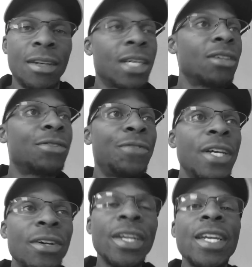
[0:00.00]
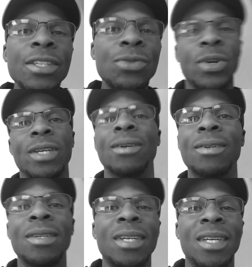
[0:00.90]
Because fear is real.
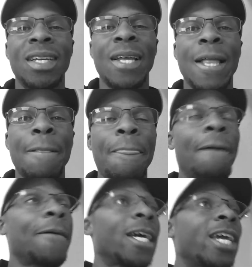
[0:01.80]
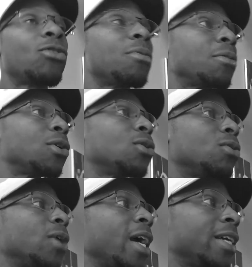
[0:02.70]
I can't remember
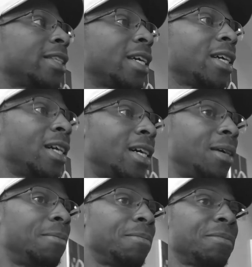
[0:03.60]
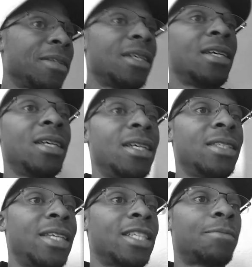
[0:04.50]
who had
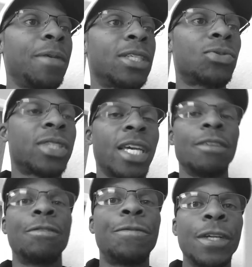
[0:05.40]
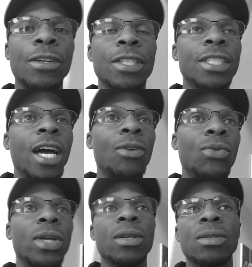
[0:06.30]
that speech saying fear is not
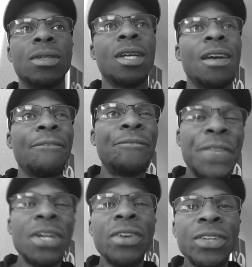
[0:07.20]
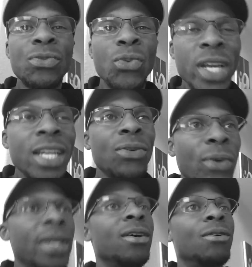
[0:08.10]
real. Fear is really
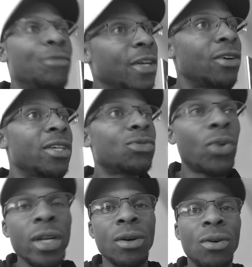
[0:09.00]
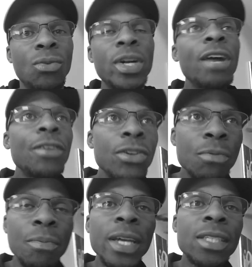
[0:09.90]
real. Fear is real. Whatever you
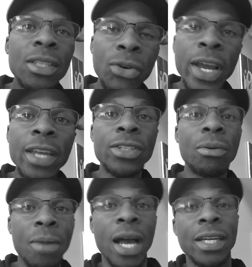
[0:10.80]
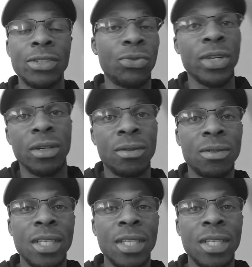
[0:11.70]
create in your mind is real.